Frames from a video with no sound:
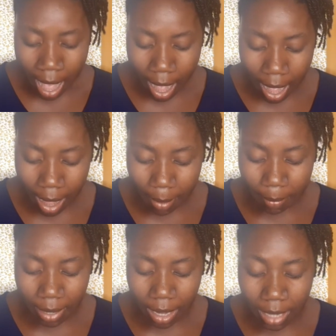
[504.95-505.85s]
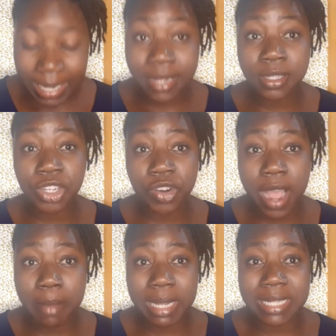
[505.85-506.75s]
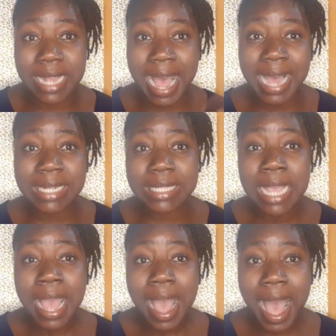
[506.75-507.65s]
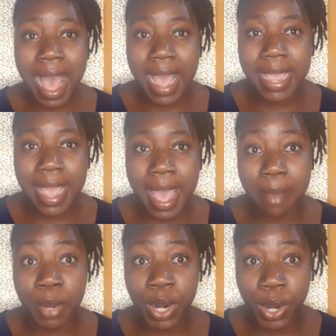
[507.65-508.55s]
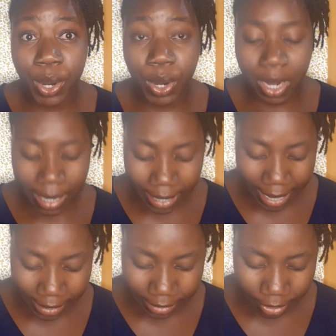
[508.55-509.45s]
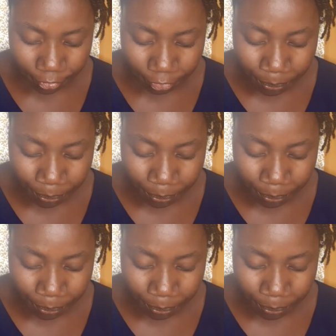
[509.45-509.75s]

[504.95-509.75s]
On Instagram, it's at I Am Her Collective.